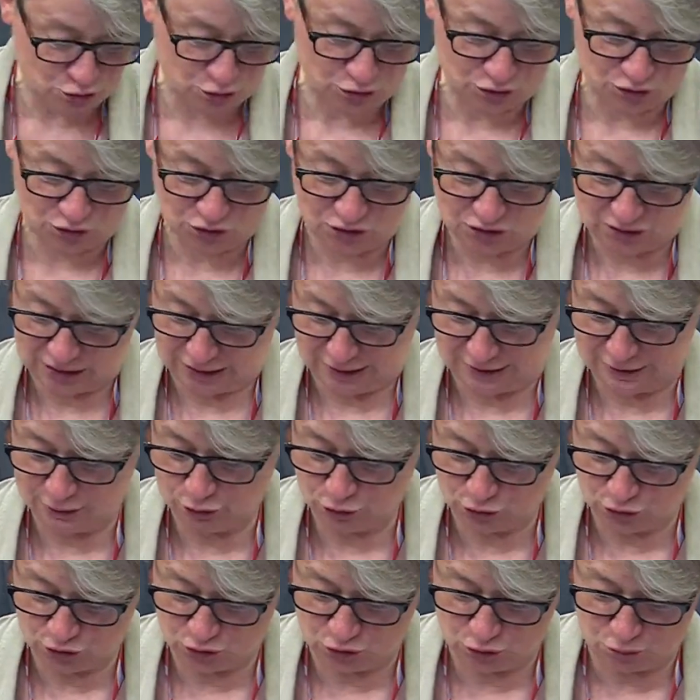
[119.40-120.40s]
an interest, that I
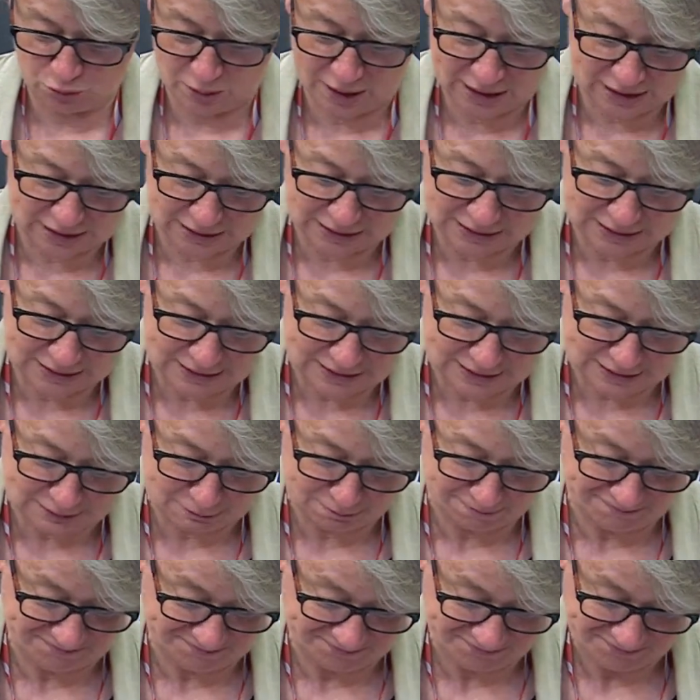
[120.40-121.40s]
used to regularly,
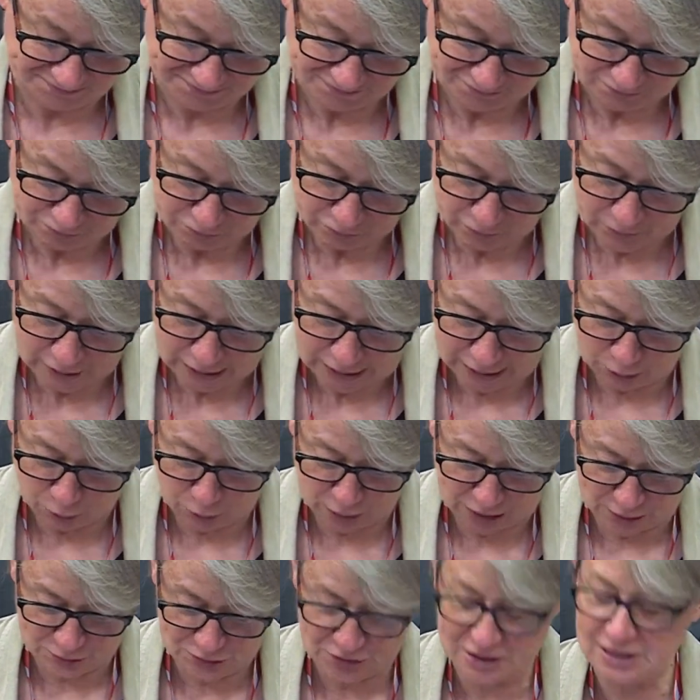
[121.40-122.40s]

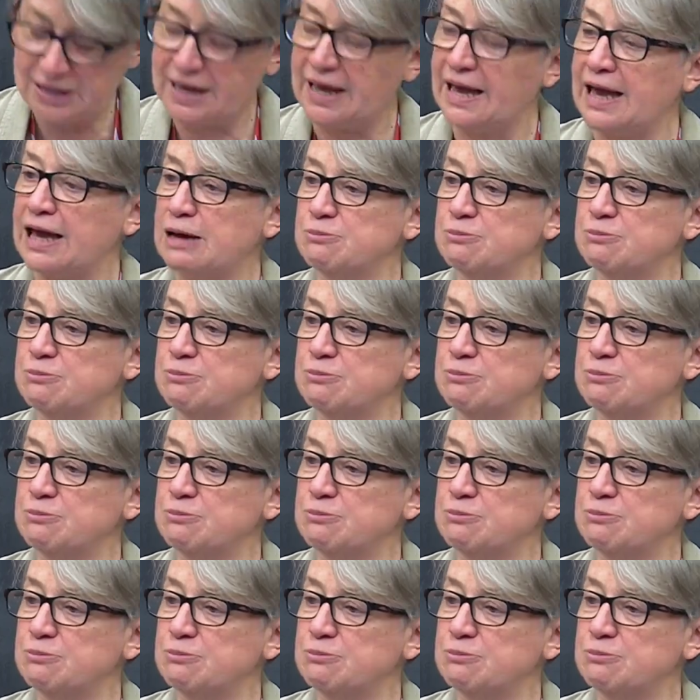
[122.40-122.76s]
when I was in